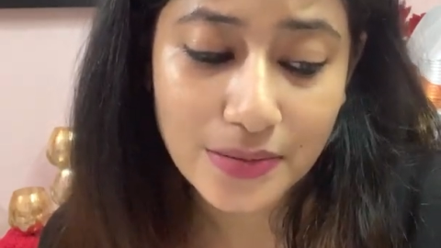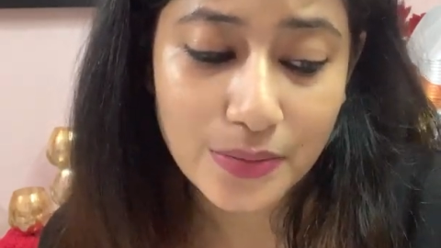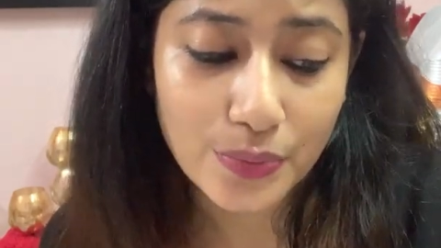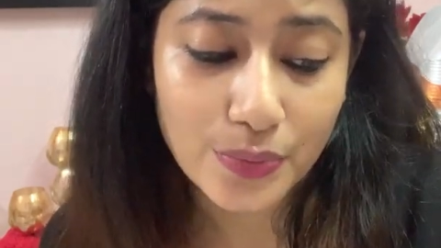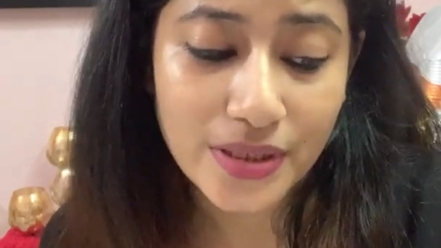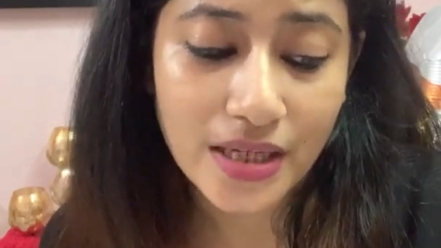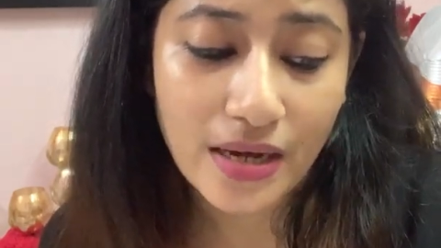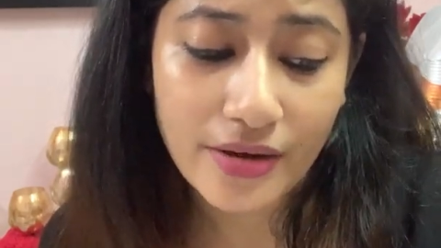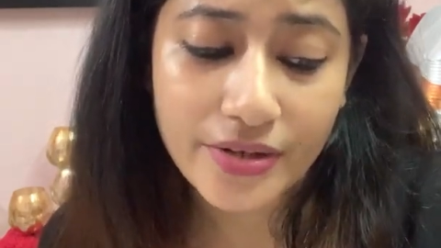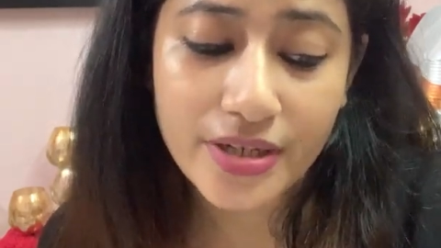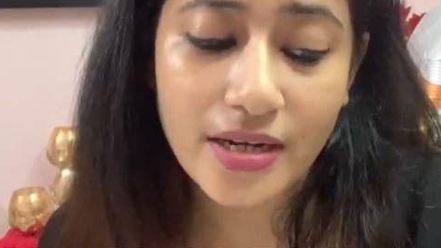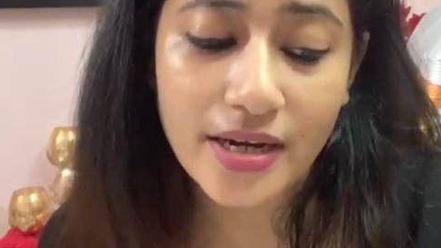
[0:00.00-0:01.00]
We are
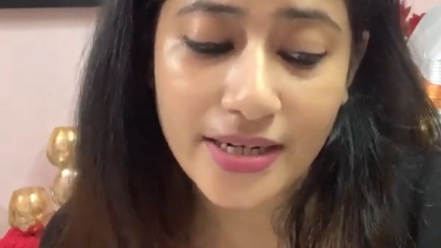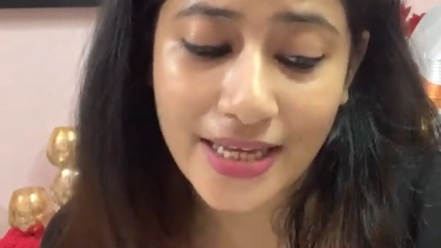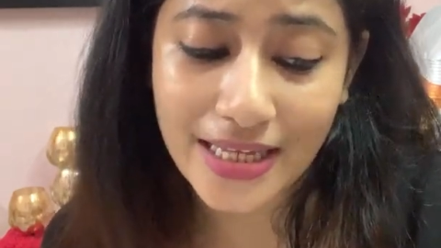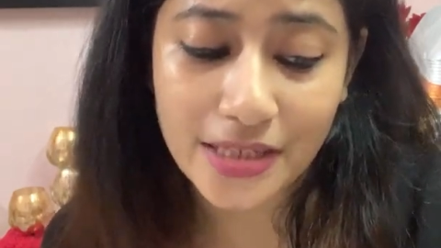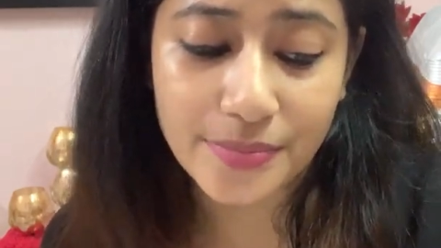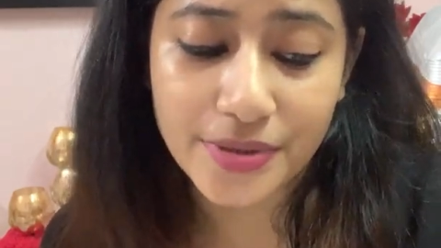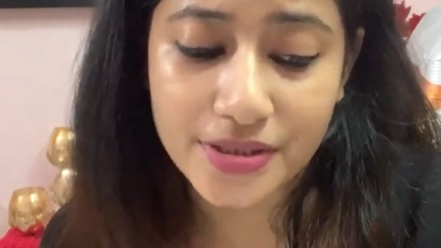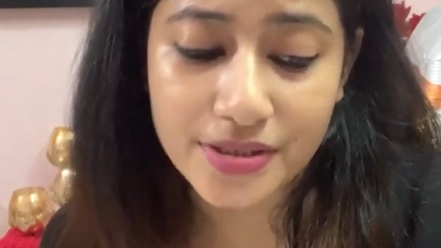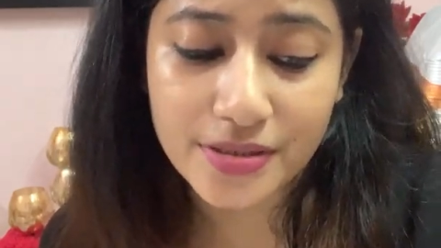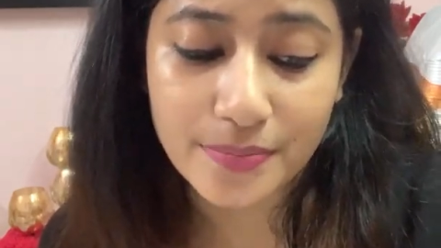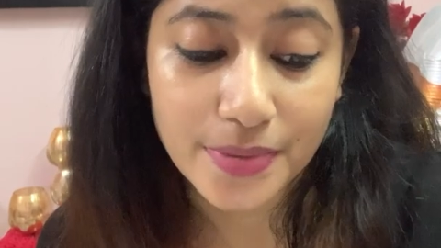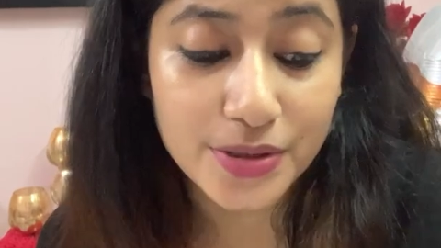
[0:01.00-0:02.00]
in our element,
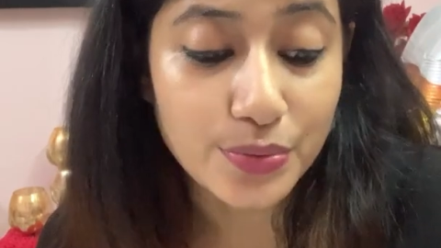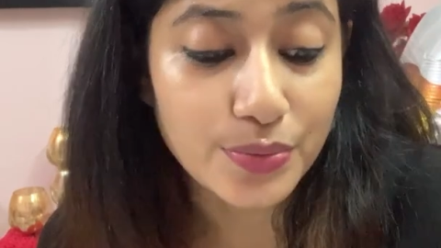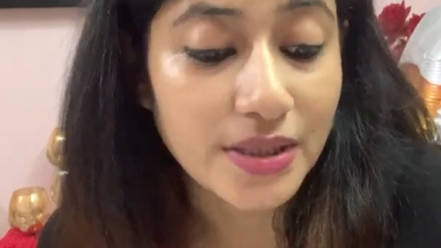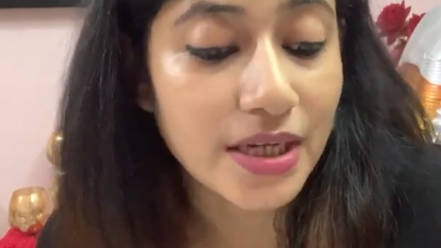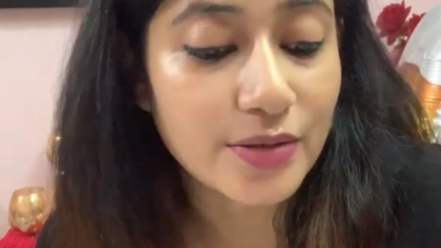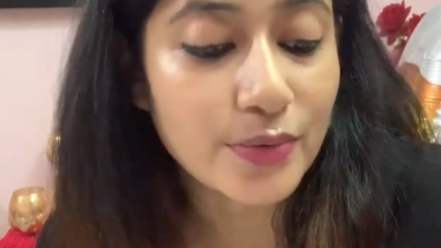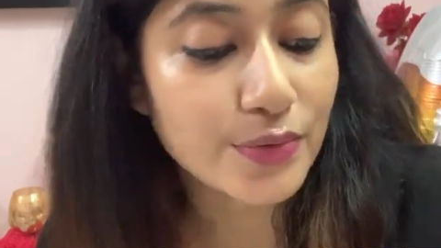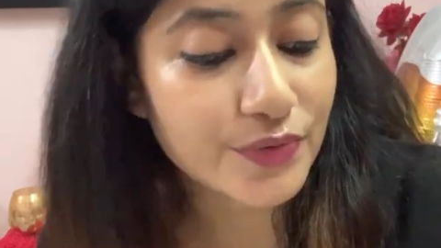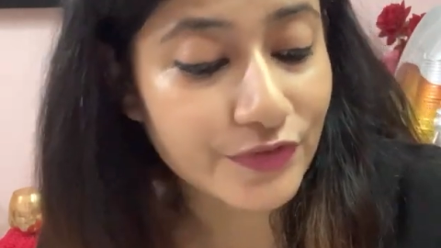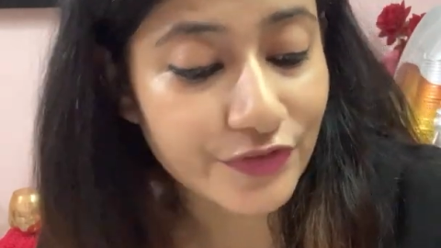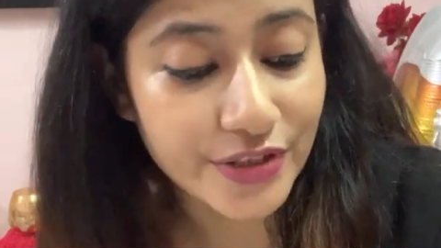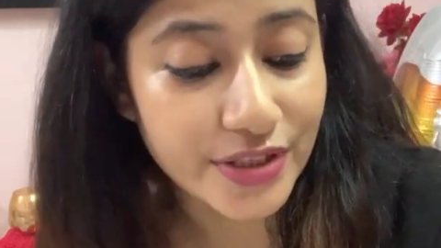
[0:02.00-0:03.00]
but we are not
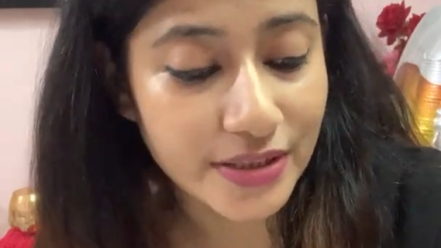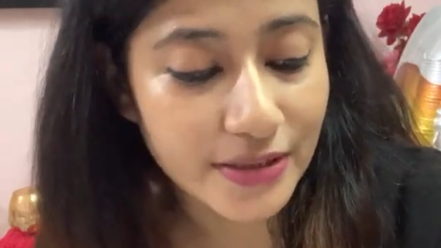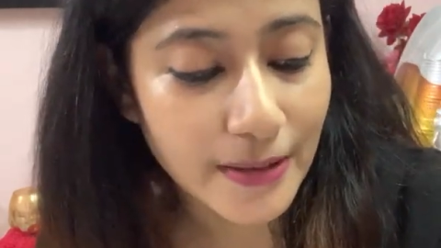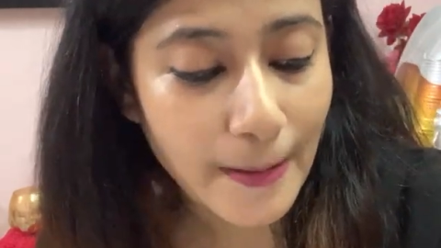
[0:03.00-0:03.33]
free.